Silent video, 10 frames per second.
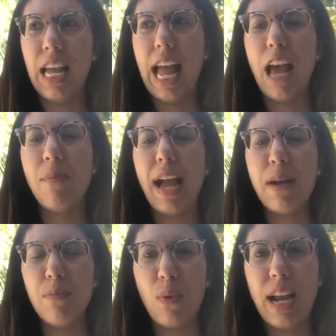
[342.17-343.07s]
And by
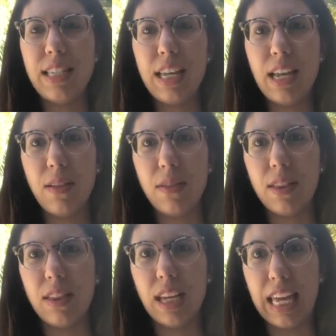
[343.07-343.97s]
embracing
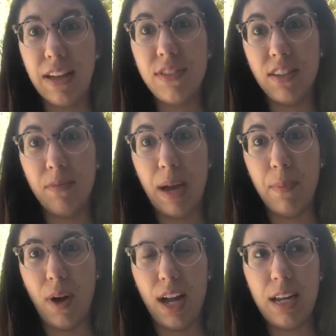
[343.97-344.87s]
the gift of my
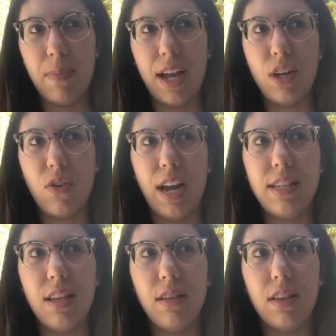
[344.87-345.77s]
body, by
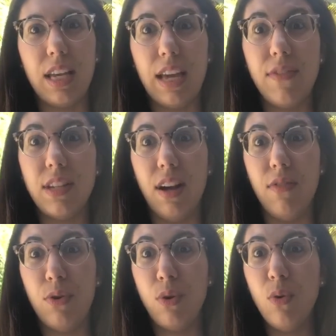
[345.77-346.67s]
embracing the gift
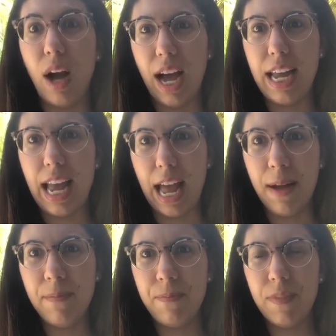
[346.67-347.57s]
of who I
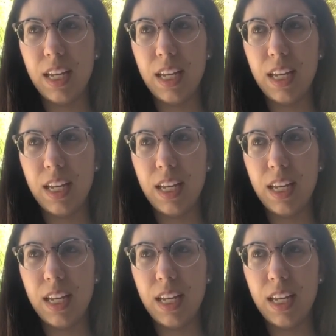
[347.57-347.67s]
am,